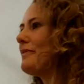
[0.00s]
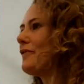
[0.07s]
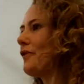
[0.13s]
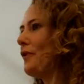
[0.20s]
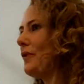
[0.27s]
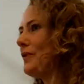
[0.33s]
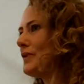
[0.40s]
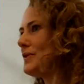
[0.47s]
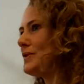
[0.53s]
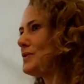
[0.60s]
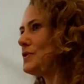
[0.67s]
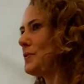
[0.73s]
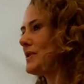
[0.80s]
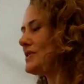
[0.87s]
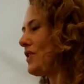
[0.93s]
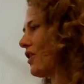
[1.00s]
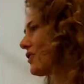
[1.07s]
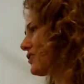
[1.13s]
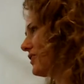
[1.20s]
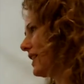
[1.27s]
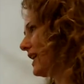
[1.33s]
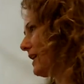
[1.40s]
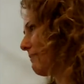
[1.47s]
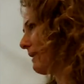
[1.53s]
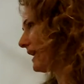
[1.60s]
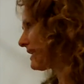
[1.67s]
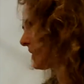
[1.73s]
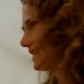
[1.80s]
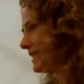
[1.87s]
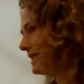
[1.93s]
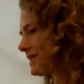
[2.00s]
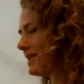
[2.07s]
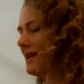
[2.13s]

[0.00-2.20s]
For all the Twitter archery amongst us,